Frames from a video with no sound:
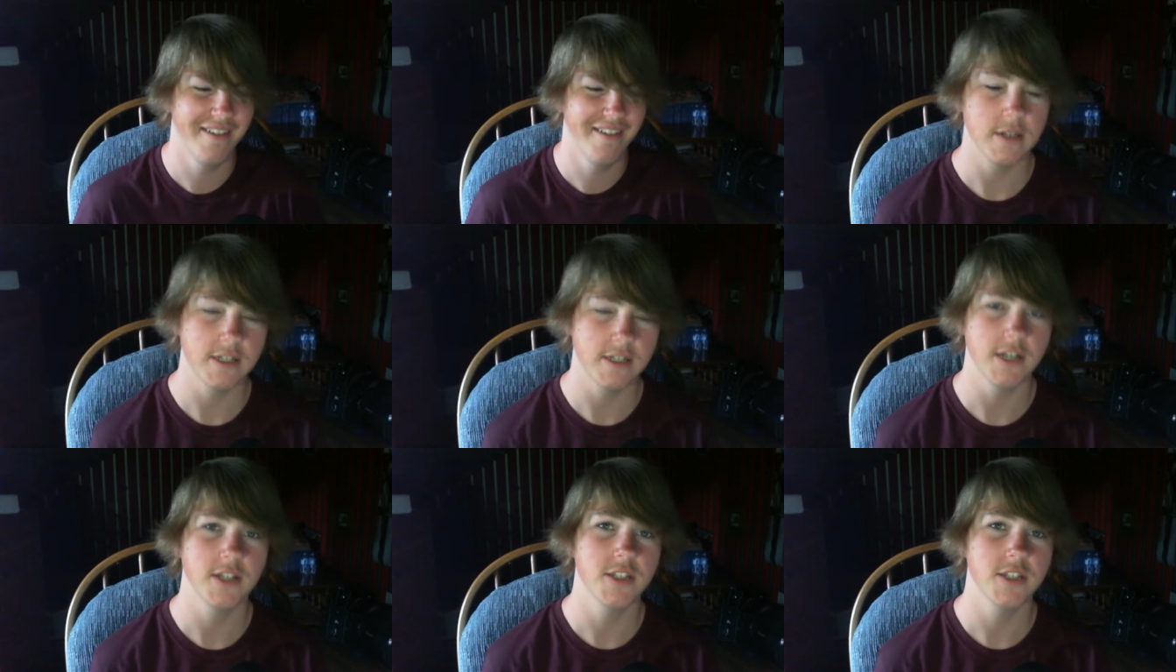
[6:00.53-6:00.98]
but
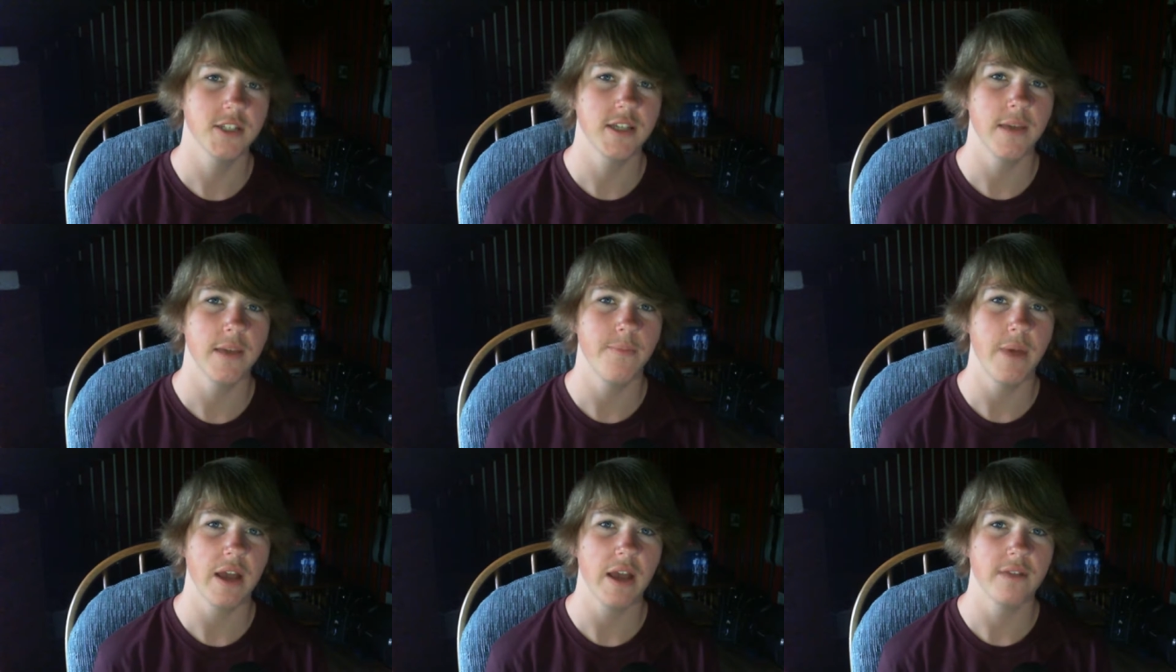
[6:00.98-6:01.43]
I did just
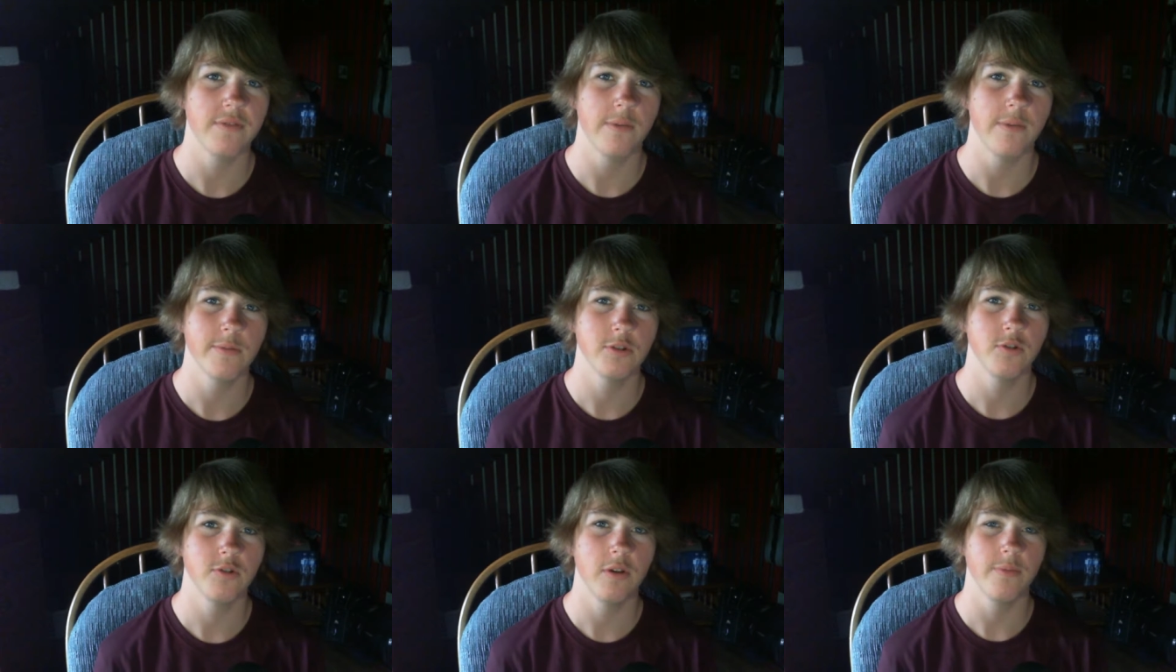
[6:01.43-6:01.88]
get back
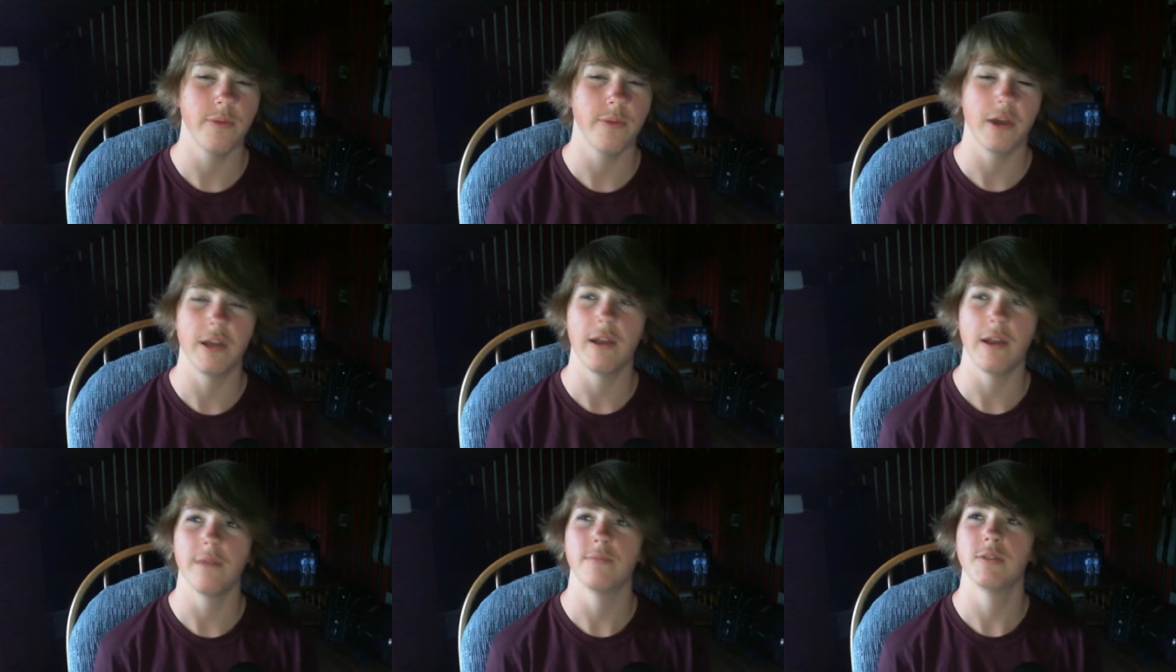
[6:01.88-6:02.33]
from a trip,
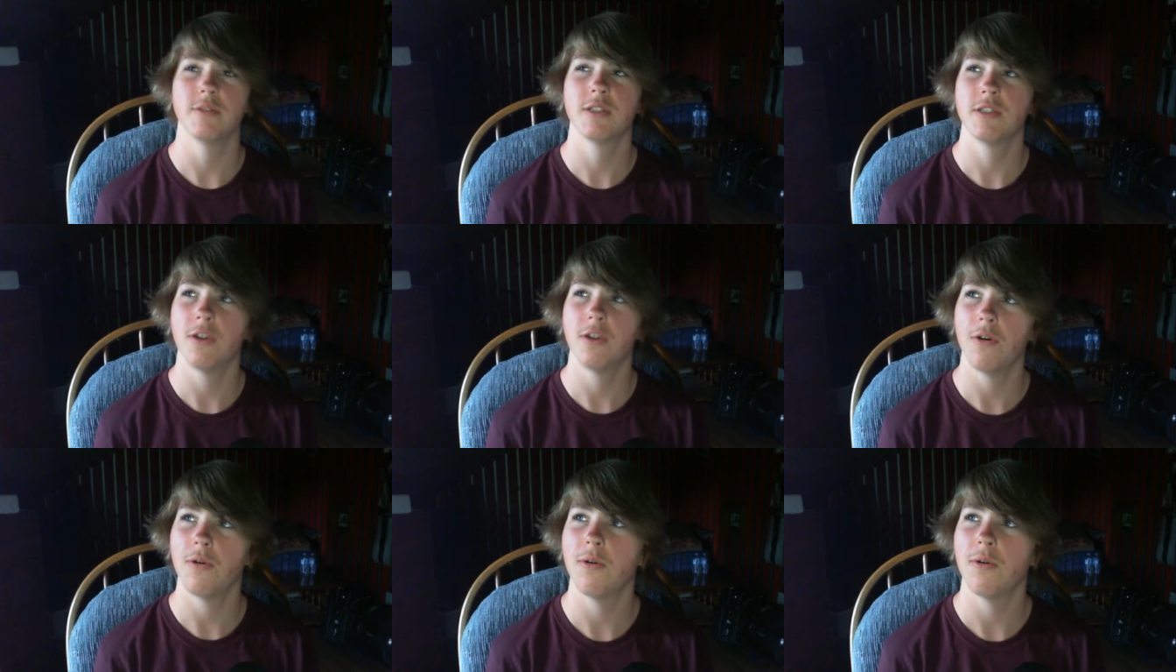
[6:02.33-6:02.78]
and I'm
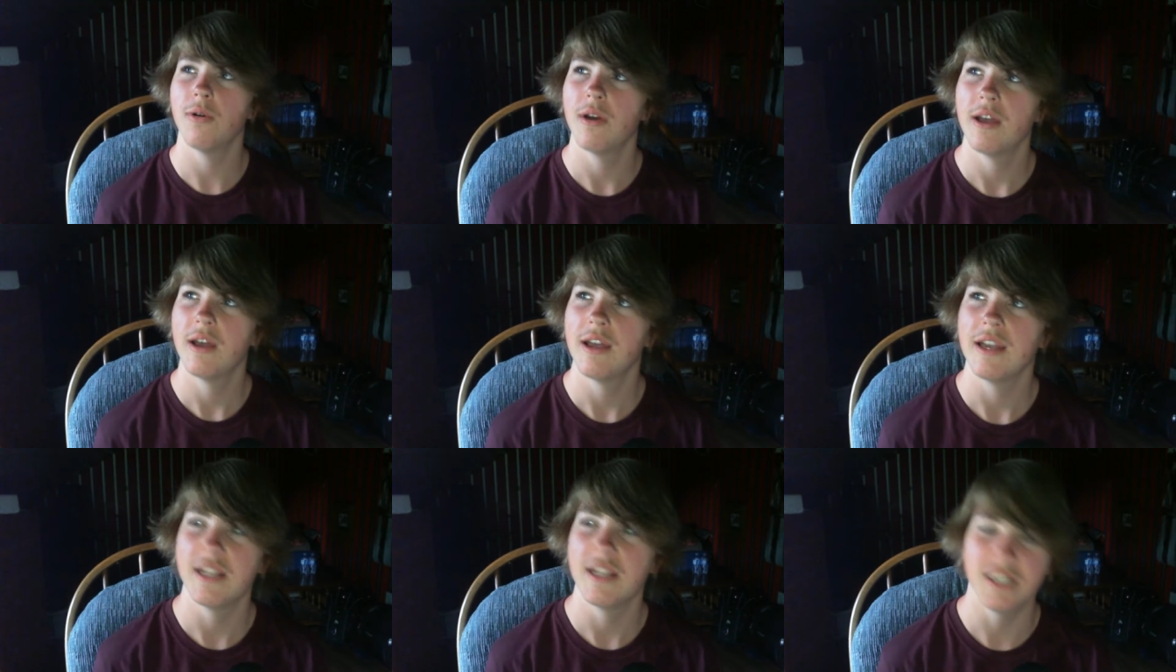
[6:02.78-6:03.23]
so
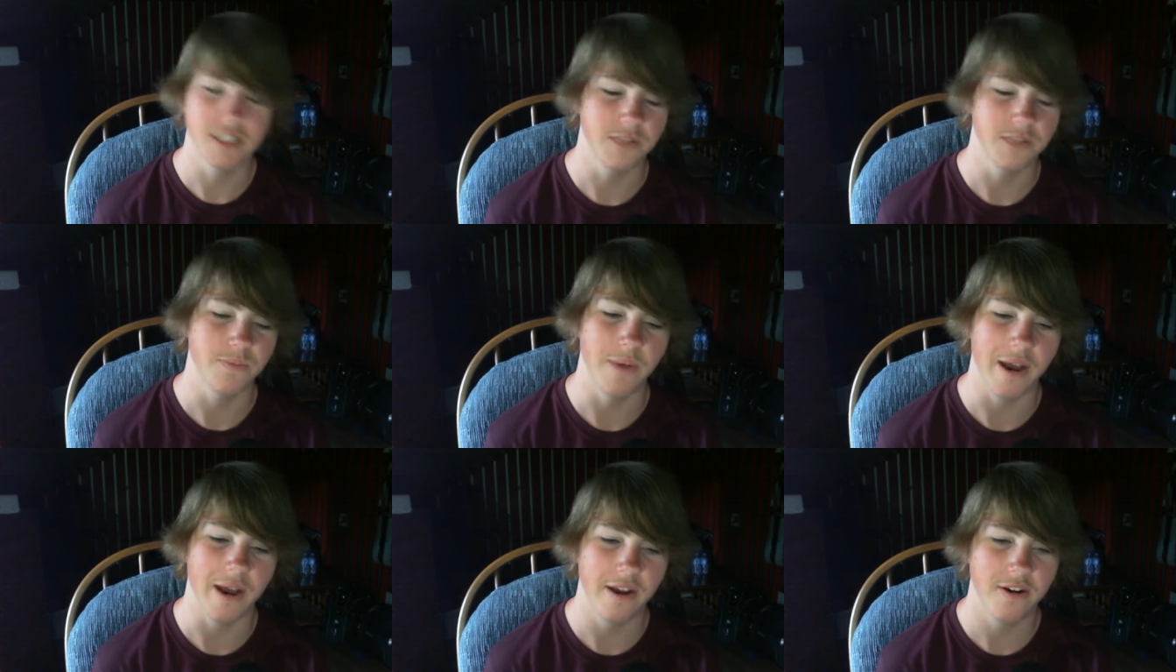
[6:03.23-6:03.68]

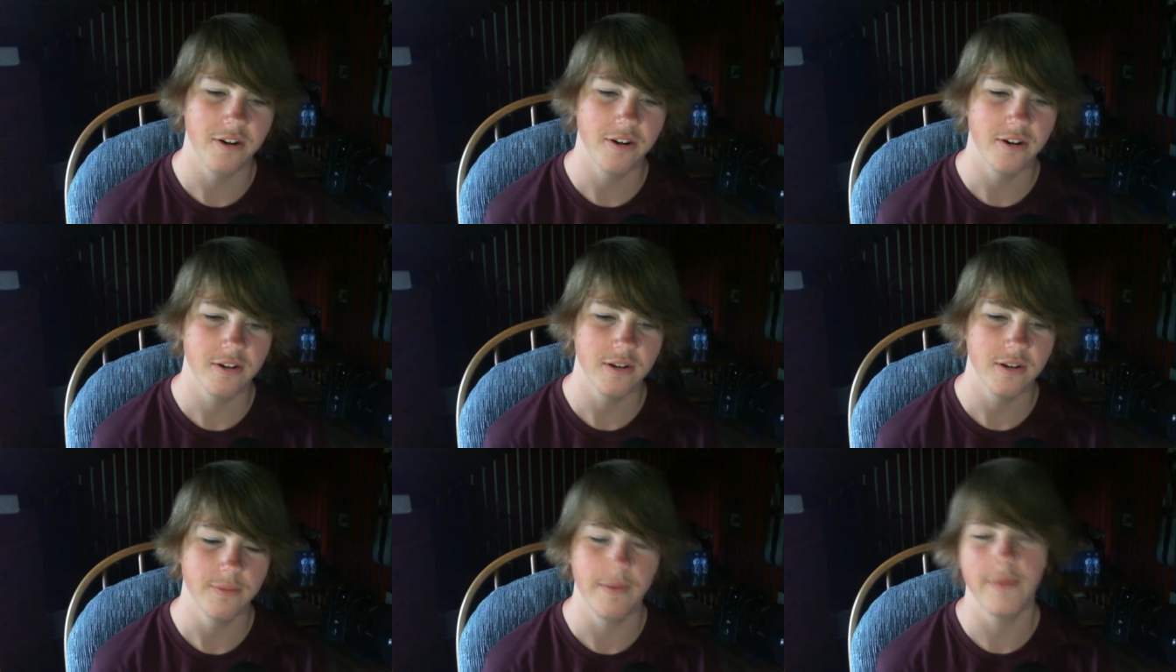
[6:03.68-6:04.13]

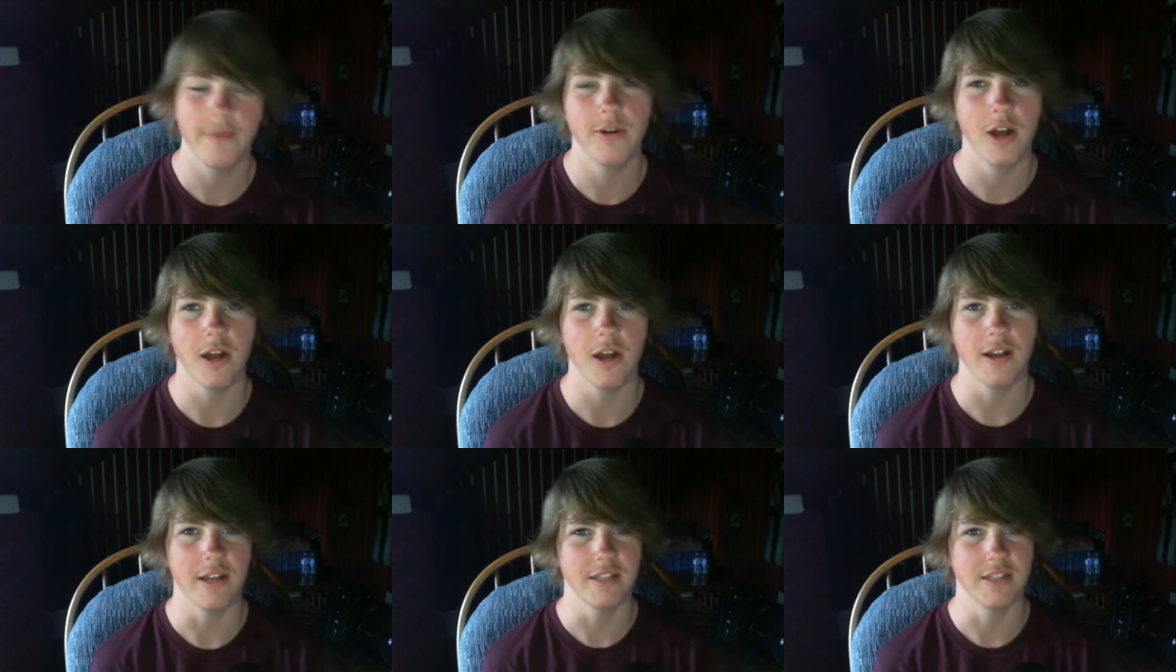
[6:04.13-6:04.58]
inspired. Maybe not